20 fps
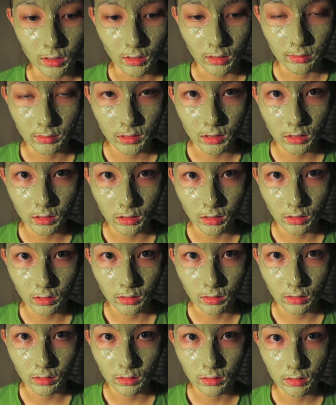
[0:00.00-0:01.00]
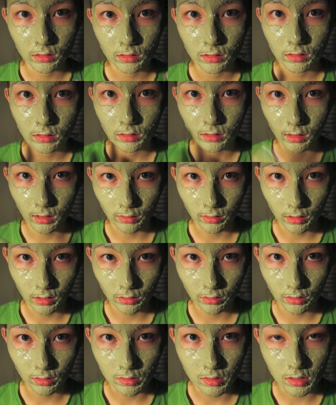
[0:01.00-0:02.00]
I'm gonna go get ready
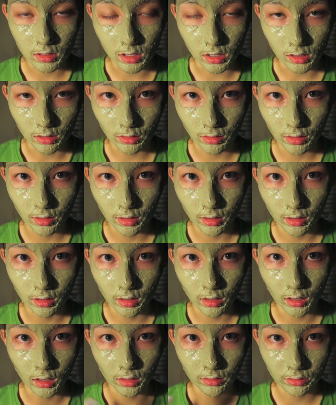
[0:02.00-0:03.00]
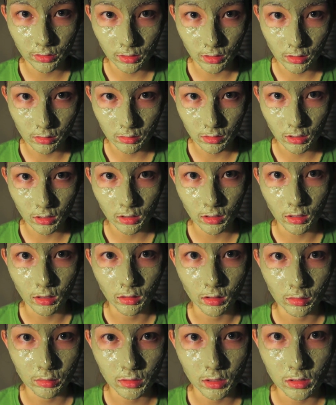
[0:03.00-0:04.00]
for my shower, and then after I'm done
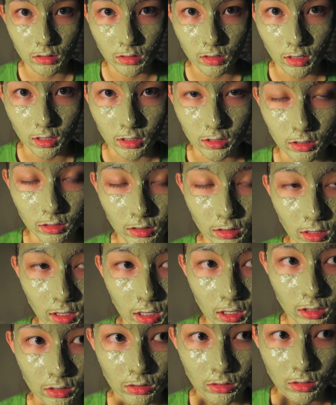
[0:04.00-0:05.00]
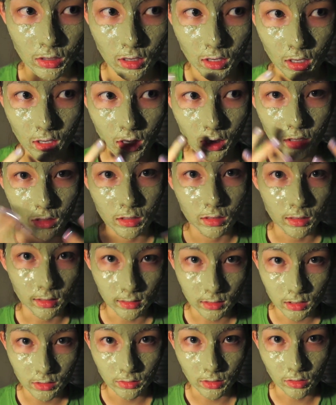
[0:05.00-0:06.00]
I'll update you guys on how the
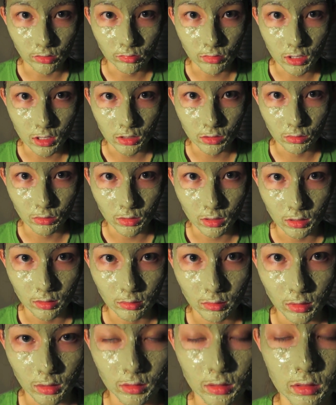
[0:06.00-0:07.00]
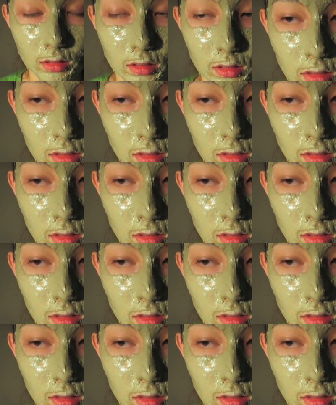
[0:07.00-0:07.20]
last 5 minutes were, because